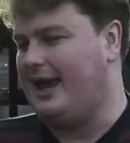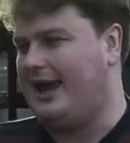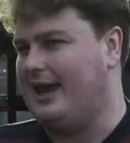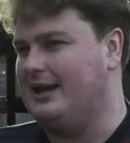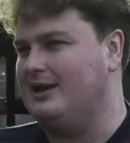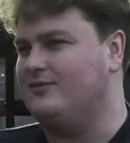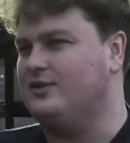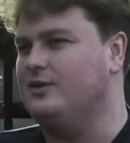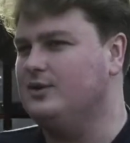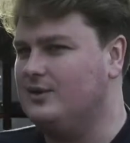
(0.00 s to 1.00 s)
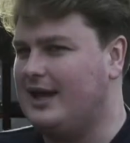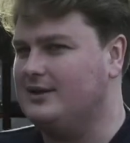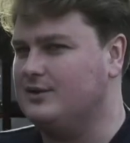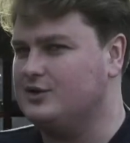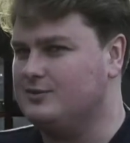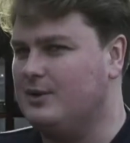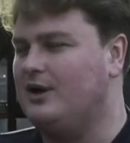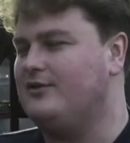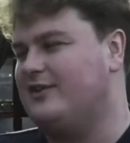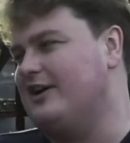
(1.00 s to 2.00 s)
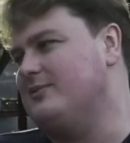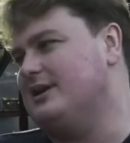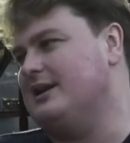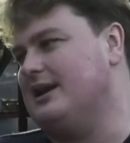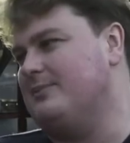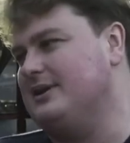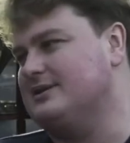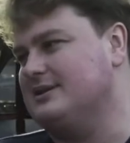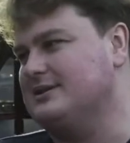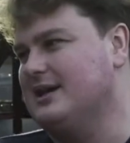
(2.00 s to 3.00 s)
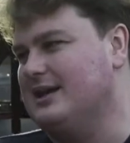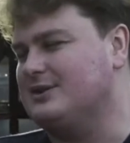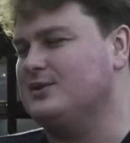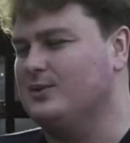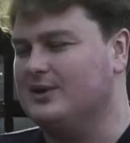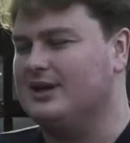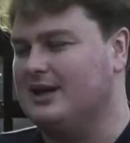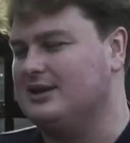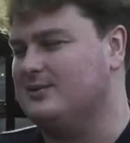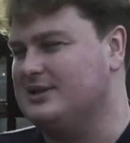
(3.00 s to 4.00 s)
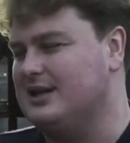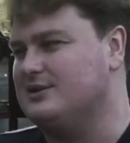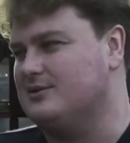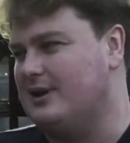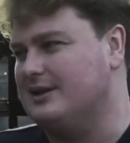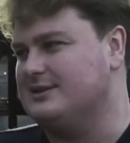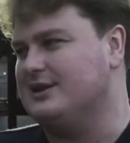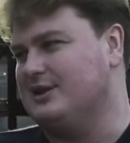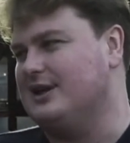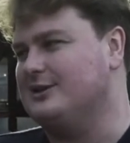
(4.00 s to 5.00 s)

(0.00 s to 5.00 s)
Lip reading: and if you do that in those small 5-minute-a-day pieces, that's where you're really going to get the retention rates that you need.